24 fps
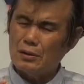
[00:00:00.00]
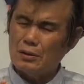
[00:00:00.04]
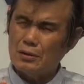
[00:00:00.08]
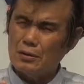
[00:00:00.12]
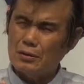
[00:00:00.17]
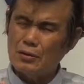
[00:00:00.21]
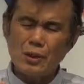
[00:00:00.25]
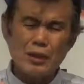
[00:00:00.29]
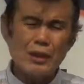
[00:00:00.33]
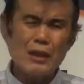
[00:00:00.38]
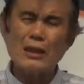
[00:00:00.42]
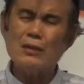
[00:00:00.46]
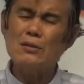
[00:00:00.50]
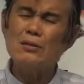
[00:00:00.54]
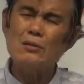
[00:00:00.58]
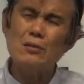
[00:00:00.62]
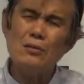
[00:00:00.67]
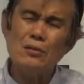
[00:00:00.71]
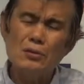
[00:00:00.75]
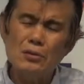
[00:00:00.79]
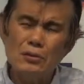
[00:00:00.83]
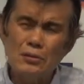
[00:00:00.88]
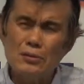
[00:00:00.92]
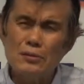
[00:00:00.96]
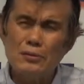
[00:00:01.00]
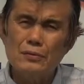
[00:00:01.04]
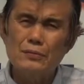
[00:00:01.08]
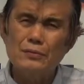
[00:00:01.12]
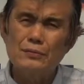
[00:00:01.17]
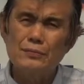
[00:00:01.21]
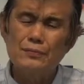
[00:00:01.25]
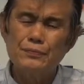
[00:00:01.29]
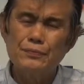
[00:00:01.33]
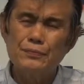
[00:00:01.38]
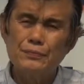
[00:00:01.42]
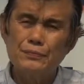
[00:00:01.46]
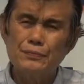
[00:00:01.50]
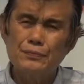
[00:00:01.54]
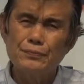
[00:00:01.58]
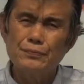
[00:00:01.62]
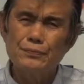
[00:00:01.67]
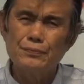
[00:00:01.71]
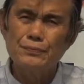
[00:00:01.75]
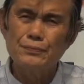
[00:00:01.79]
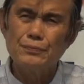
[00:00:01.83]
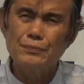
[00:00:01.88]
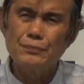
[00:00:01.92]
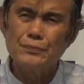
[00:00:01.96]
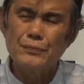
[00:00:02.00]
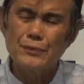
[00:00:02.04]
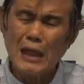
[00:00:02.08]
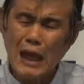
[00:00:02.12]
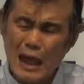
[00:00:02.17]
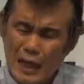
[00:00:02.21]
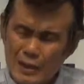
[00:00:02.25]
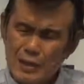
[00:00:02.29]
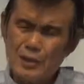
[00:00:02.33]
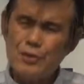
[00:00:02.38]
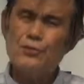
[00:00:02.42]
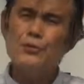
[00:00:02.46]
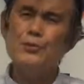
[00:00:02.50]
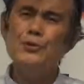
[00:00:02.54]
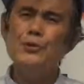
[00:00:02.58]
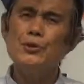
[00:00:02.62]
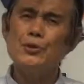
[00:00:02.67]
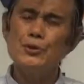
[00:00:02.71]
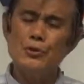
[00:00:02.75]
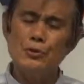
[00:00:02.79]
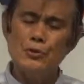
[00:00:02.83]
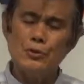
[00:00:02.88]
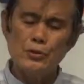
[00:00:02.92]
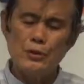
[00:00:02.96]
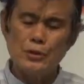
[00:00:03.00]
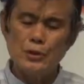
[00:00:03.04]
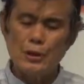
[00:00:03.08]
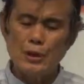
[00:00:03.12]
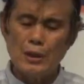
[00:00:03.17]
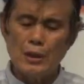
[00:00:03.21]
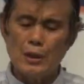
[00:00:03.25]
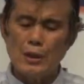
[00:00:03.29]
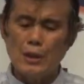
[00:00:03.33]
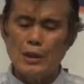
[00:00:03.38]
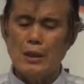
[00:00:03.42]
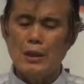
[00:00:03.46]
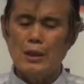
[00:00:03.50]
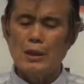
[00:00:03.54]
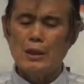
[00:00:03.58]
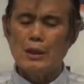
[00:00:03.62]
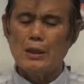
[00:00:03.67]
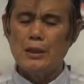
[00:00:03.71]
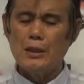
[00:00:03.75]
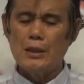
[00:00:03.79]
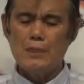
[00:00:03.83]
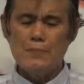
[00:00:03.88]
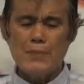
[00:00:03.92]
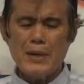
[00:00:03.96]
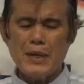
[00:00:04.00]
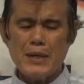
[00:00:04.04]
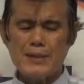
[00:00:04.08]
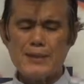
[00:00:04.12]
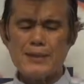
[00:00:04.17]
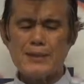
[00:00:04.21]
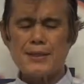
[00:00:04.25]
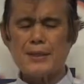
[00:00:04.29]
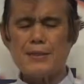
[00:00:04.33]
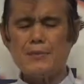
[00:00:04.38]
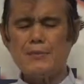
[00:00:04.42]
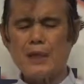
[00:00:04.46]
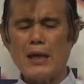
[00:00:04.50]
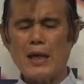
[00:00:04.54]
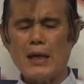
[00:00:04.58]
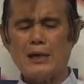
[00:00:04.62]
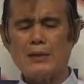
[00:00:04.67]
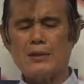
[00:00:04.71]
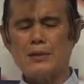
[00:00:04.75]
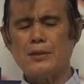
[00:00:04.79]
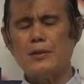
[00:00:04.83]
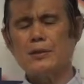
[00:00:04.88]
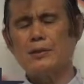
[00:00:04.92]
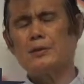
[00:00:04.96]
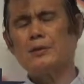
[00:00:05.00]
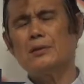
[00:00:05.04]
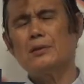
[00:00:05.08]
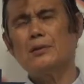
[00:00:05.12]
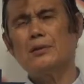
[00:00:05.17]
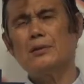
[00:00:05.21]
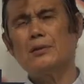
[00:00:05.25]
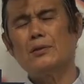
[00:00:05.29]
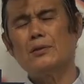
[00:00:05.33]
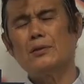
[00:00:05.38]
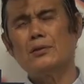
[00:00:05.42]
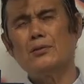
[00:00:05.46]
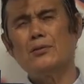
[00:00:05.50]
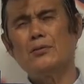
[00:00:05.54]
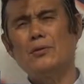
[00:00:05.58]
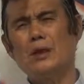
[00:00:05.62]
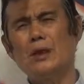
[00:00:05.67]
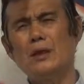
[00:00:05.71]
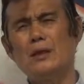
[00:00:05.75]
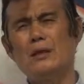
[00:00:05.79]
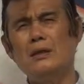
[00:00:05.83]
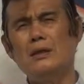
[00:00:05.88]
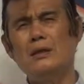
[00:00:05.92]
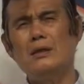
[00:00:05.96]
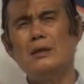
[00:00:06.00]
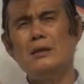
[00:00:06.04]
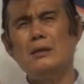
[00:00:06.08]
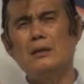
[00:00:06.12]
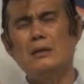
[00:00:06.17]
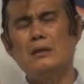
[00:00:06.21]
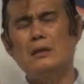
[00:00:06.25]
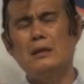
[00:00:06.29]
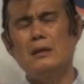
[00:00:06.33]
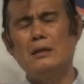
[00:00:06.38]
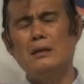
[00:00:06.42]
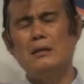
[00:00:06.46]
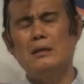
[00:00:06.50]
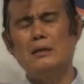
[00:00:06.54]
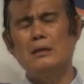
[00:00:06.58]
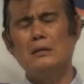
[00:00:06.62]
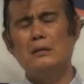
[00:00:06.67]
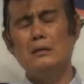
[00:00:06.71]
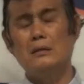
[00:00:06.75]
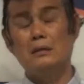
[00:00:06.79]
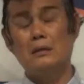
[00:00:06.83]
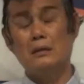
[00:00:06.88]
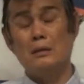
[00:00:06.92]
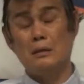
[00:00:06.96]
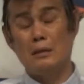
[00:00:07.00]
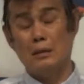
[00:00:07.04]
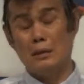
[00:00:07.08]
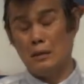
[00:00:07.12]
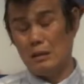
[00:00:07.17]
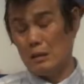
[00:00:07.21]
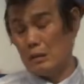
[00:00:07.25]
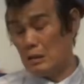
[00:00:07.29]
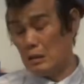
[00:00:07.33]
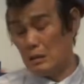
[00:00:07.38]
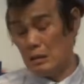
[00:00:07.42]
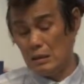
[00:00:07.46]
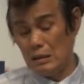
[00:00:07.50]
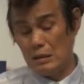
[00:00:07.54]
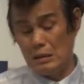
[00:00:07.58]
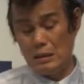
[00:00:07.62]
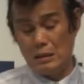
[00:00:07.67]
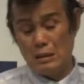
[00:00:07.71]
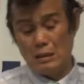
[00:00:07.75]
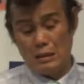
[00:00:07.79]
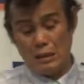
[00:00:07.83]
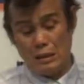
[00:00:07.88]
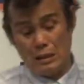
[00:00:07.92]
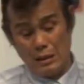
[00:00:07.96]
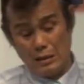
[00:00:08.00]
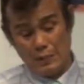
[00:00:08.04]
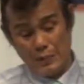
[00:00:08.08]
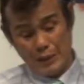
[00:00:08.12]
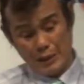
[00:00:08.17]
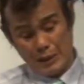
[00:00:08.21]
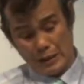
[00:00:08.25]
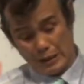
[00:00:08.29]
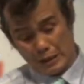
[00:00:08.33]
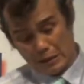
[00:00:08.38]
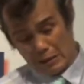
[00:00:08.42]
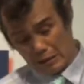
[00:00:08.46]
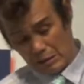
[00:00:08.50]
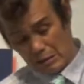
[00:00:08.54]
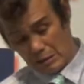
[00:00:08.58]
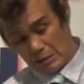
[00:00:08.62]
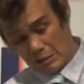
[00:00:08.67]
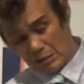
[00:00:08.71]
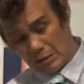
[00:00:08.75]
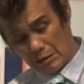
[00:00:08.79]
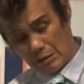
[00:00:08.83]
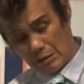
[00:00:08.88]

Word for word: you are not alone. God is with you. It may seem like uh, you are living